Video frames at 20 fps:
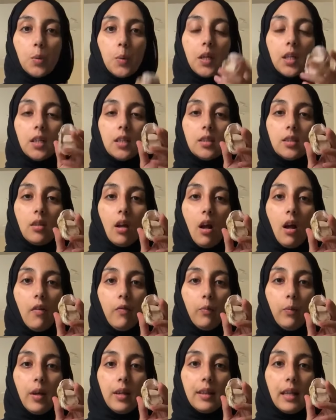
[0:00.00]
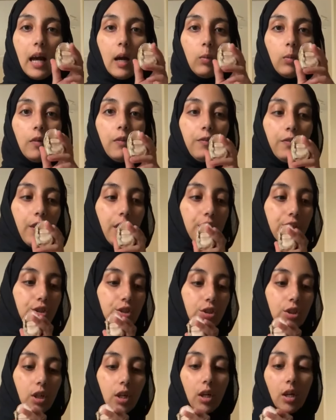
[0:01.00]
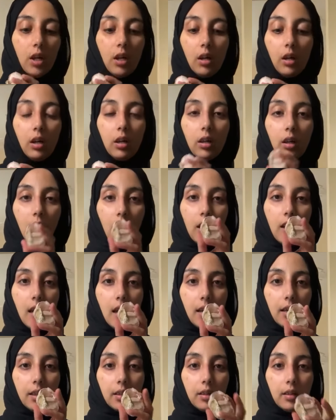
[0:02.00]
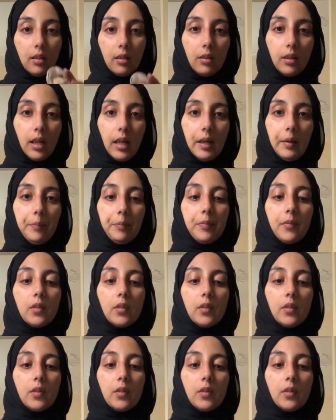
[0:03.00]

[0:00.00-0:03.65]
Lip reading: we're going to start off with our fresh garlic, okay?